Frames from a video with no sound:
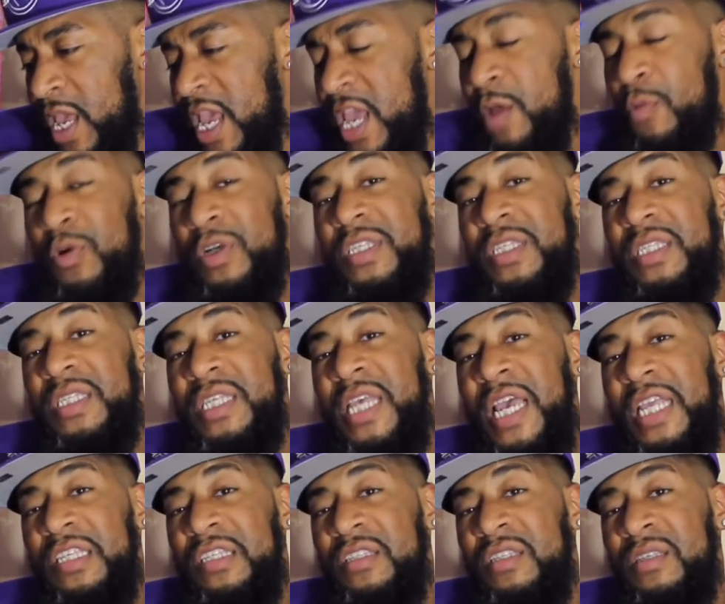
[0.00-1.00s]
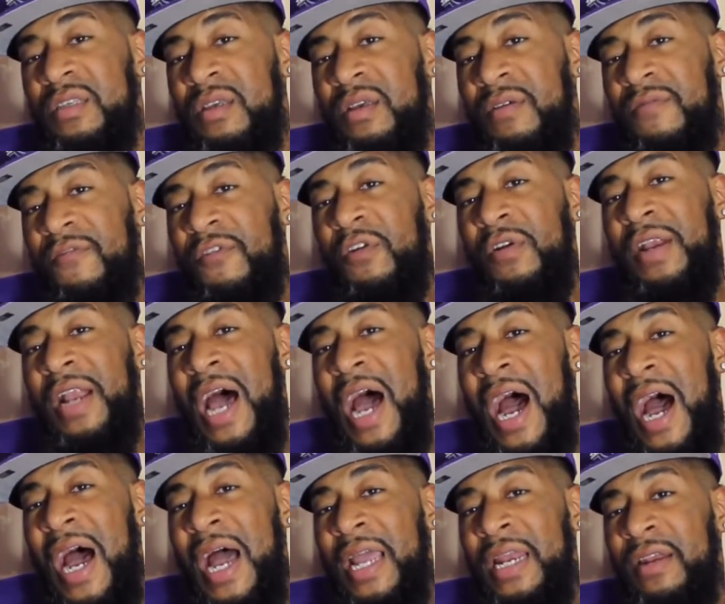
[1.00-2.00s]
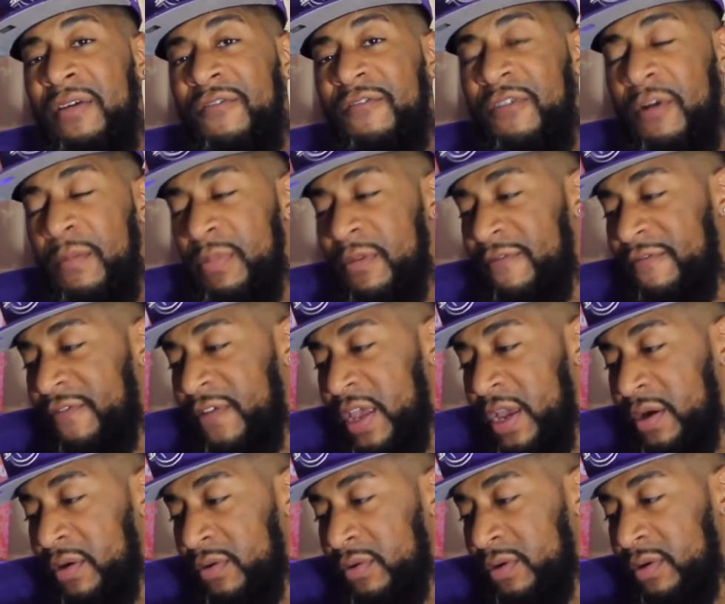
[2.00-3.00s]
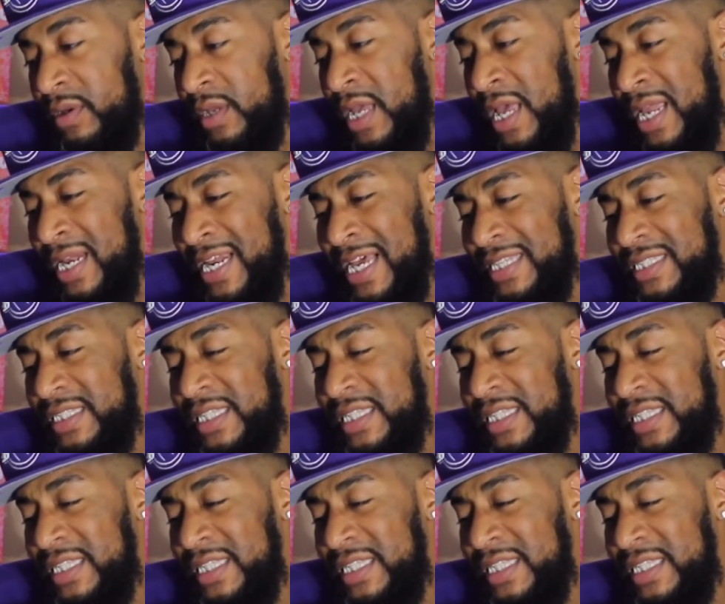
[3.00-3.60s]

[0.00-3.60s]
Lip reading: was 6 for 9 from the field. That's